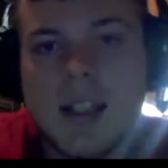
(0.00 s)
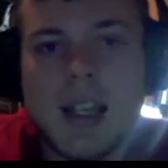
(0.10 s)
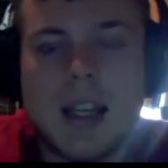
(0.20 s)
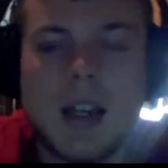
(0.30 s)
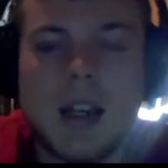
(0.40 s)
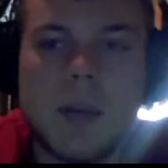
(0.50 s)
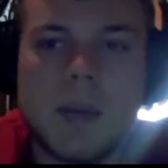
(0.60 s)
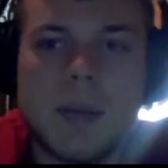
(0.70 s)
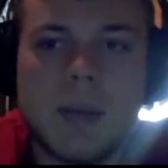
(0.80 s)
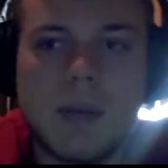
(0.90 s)

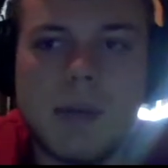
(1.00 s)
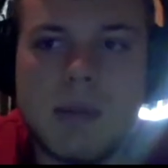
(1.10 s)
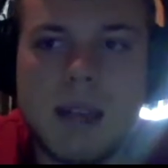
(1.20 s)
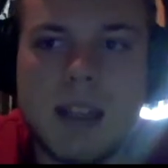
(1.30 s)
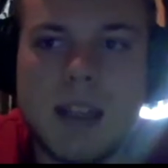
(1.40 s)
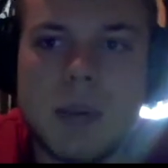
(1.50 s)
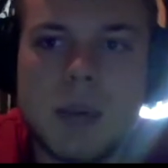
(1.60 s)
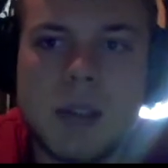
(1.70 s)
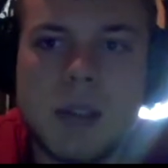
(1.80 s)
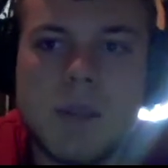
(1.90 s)
We went back
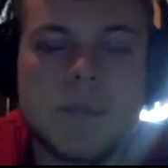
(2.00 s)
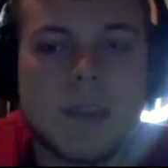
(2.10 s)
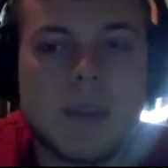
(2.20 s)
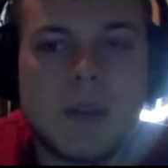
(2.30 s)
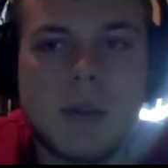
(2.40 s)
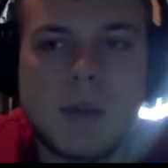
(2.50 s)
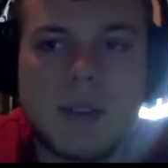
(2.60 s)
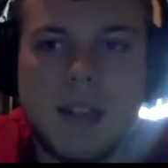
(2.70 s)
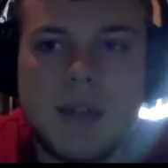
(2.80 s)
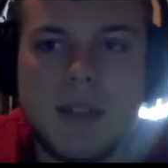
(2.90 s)
through. We were
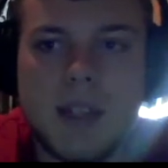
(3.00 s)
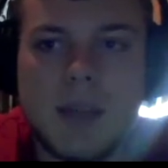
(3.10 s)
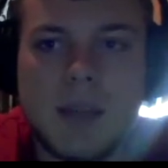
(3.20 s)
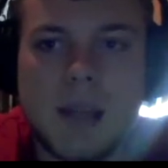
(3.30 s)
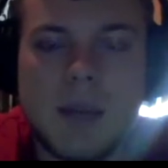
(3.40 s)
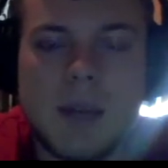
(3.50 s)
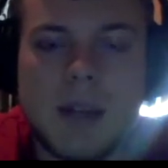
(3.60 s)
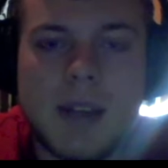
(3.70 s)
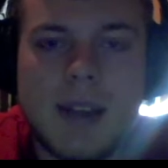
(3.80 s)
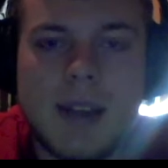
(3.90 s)
leaving about one of the
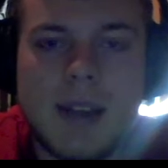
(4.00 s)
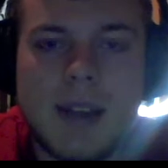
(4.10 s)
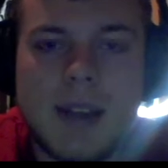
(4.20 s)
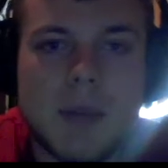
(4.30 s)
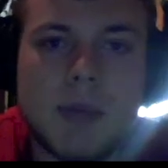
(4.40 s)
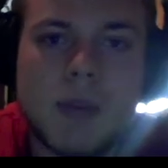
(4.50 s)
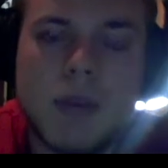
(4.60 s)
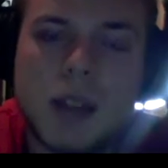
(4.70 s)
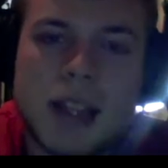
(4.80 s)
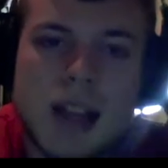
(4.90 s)
last tables before we
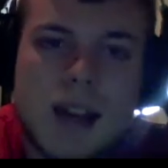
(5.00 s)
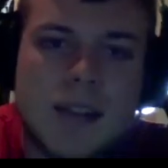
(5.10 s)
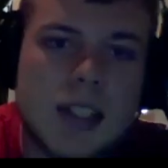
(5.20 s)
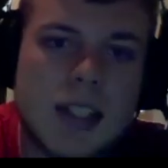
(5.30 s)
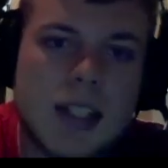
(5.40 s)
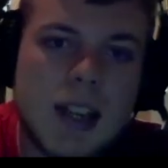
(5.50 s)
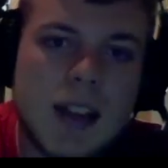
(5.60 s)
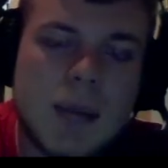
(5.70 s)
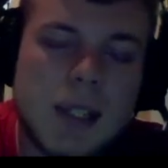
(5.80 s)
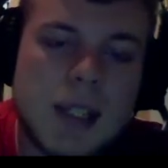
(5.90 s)
left, and
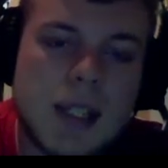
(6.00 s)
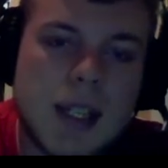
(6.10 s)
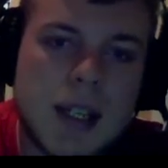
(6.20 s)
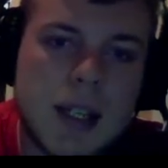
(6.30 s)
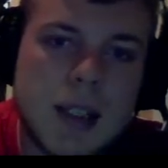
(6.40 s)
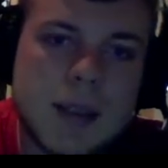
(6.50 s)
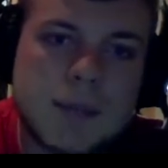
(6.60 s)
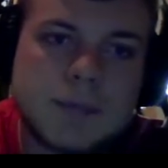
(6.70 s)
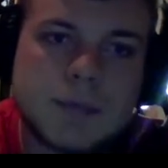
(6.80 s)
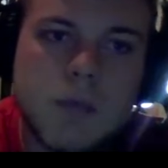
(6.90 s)
we
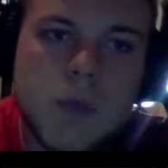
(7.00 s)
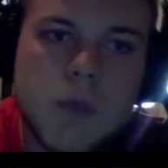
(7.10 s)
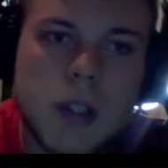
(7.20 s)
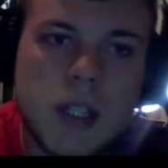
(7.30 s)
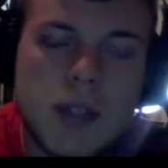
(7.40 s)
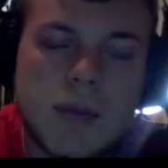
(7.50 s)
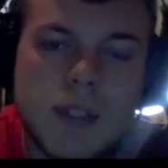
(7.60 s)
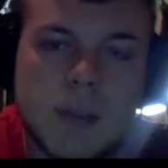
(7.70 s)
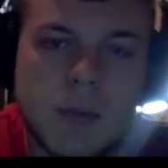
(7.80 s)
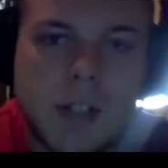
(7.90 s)
were looking for
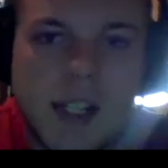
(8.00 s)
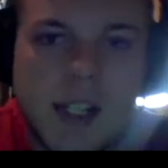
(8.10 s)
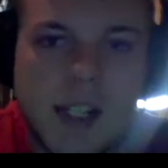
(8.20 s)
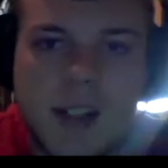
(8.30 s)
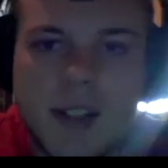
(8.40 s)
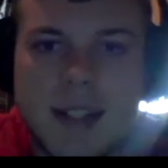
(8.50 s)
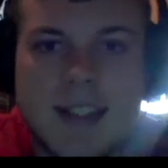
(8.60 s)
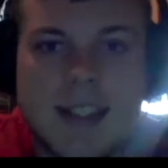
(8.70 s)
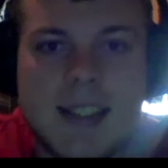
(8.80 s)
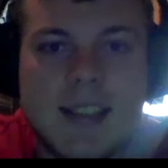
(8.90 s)
some Fernando
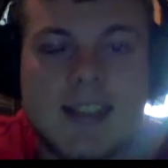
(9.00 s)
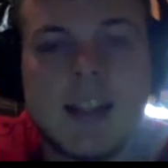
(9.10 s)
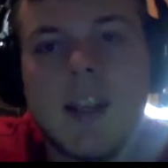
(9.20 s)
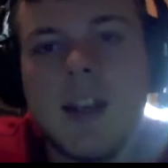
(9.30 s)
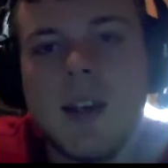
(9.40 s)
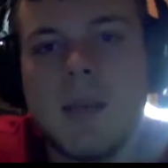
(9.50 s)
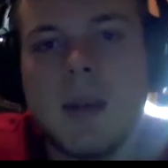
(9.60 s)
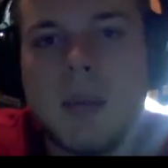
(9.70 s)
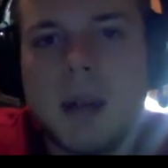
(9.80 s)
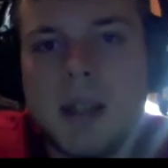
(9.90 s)
Tatis. My
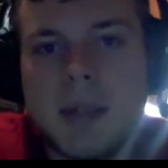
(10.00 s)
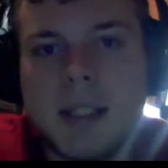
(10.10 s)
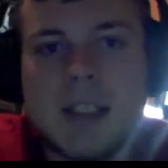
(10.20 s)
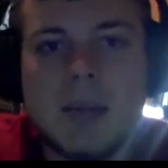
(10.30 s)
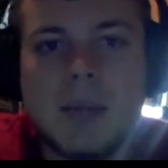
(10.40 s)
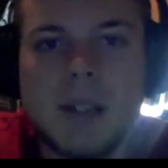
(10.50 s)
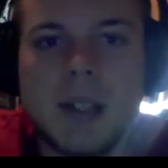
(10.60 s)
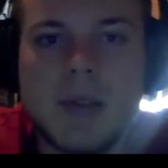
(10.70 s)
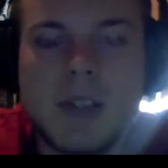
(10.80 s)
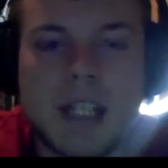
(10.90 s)
buddy picked up
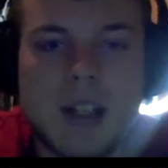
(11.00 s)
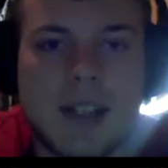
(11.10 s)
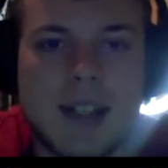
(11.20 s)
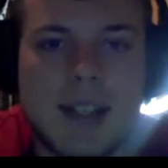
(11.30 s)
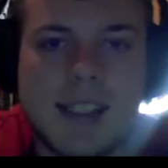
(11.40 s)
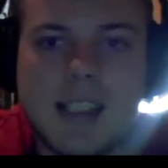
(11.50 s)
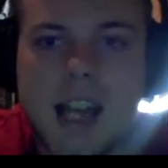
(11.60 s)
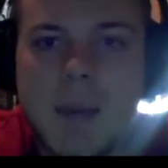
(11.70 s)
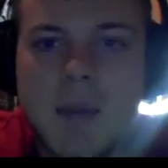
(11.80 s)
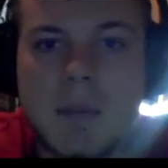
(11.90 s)
Fernando Tatis
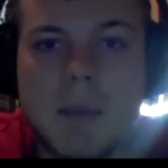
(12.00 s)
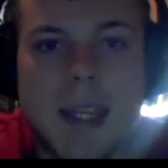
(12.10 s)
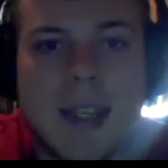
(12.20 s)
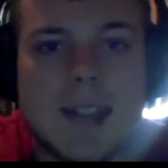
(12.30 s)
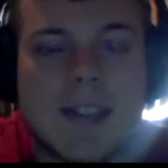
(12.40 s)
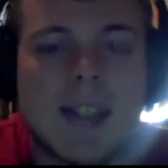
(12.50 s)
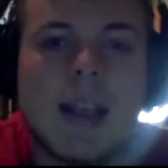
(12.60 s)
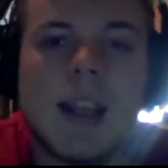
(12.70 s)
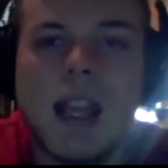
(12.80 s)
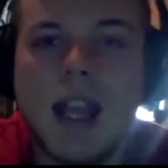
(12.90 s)
Topps base,
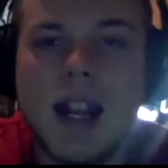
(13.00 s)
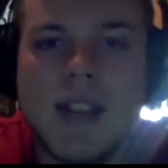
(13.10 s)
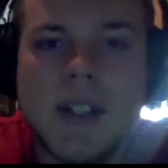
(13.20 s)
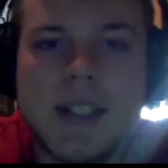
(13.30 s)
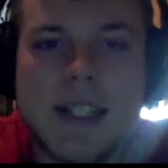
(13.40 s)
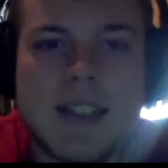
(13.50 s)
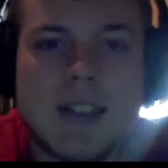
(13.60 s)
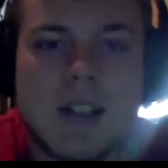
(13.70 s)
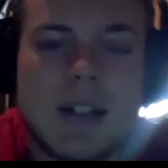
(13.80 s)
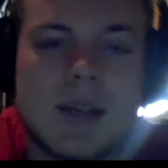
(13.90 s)
and I saw a Tatis
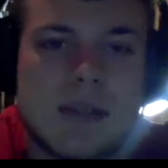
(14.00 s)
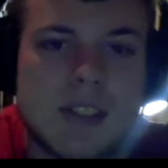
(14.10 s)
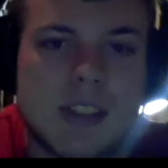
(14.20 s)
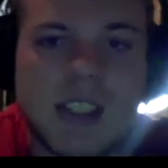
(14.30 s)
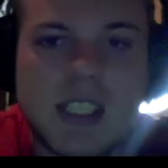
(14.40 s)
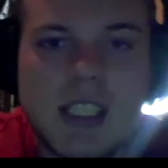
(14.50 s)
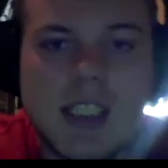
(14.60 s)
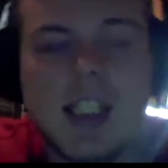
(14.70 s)
card I've never seen.